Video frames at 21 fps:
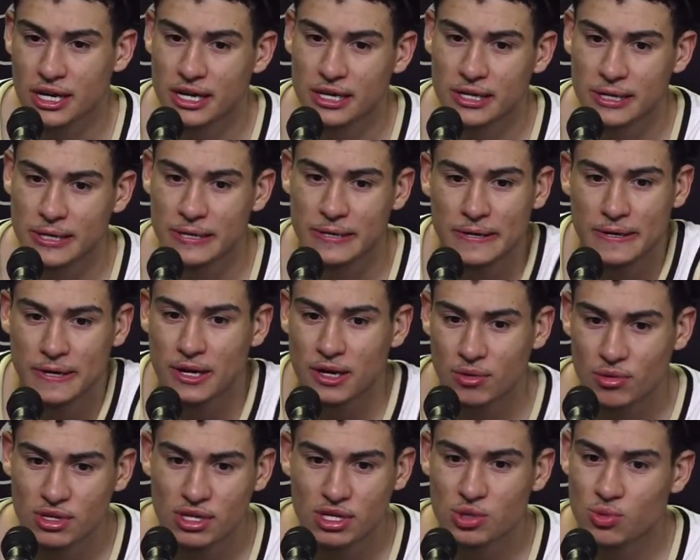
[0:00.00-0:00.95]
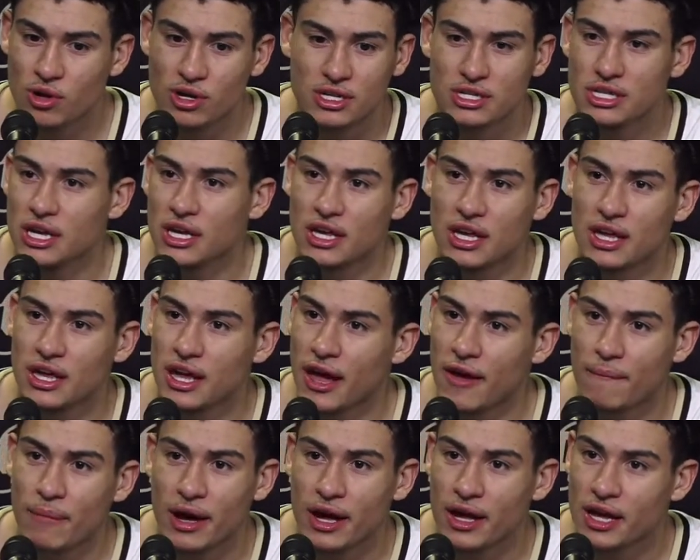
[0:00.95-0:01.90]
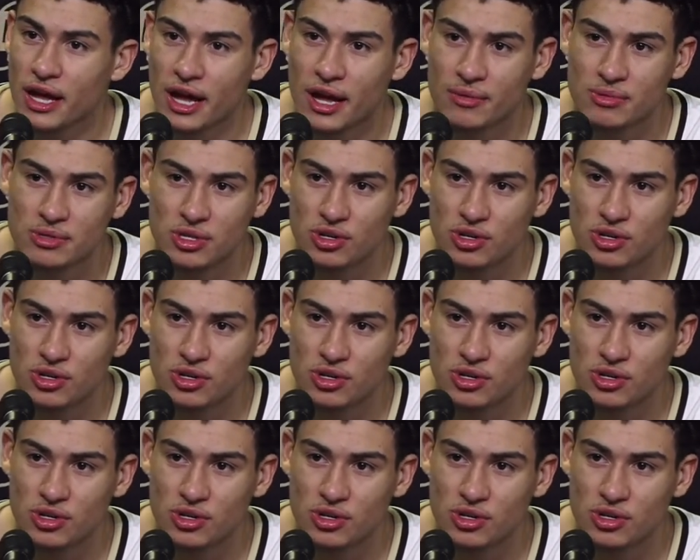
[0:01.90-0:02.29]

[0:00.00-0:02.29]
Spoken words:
And we just want to take it game by game.